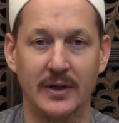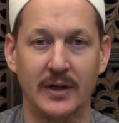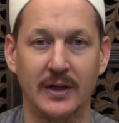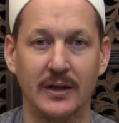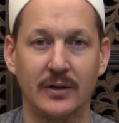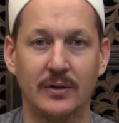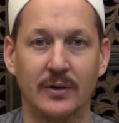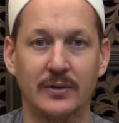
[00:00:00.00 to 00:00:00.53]

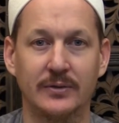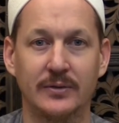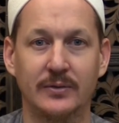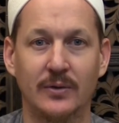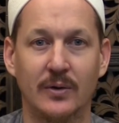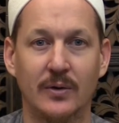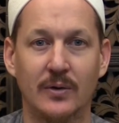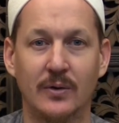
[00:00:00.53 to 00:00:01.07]
and causes
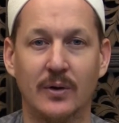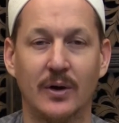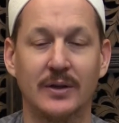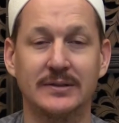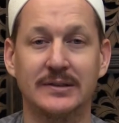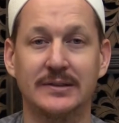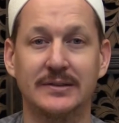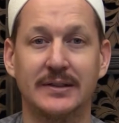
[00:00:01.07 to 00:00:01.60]
all
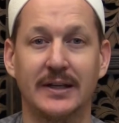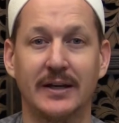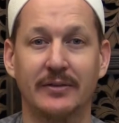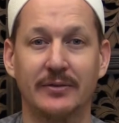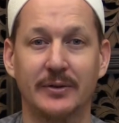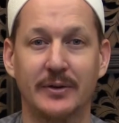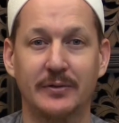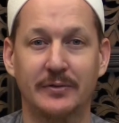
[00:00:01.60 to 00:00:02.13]
causes to
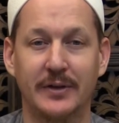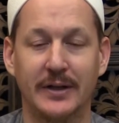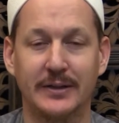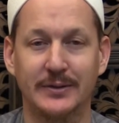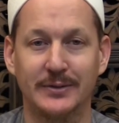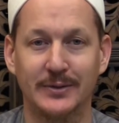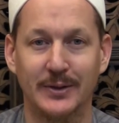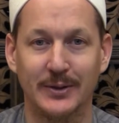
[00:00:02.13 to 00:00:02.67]
have their
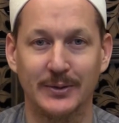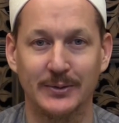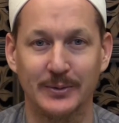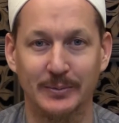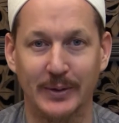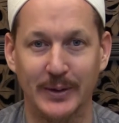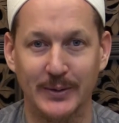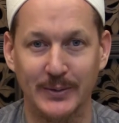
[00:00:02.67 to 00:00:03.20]
effects,
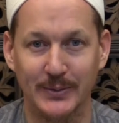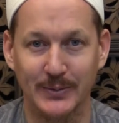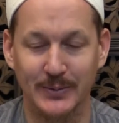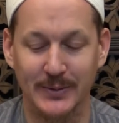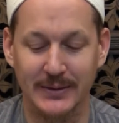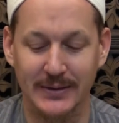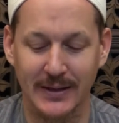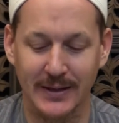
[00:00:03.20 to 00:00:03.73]
subhanahu
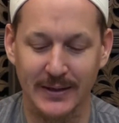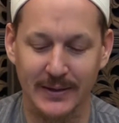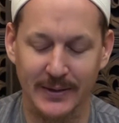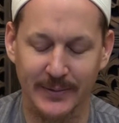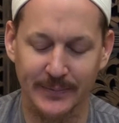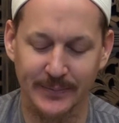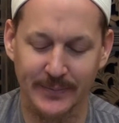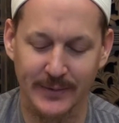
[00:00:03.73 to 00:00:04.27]
wa ta'ala.